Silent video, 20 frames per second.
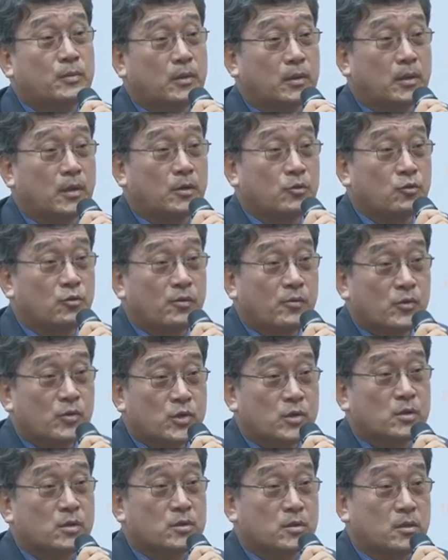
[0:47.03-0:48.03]

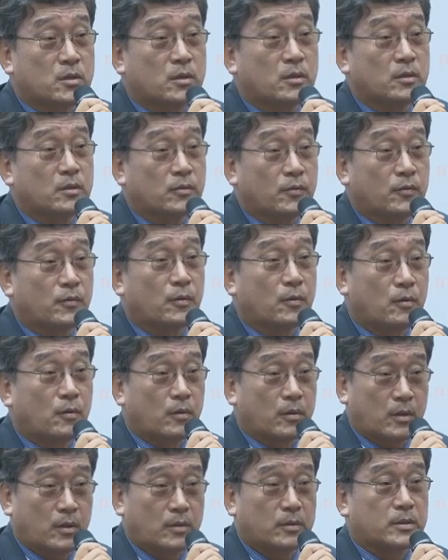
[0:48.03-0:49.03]
university is good
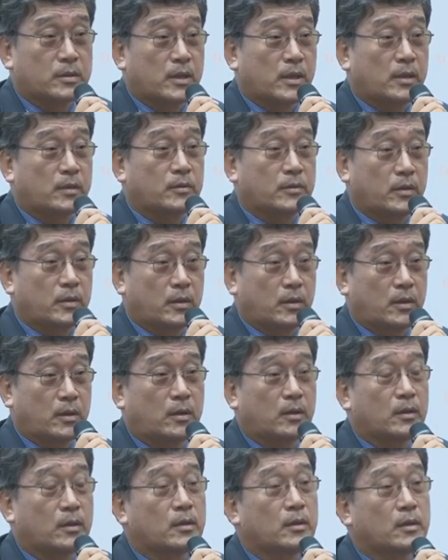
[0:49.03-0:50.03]
for
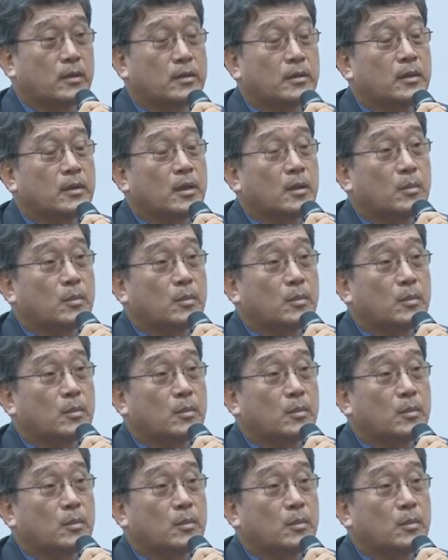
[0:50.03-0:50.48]
that.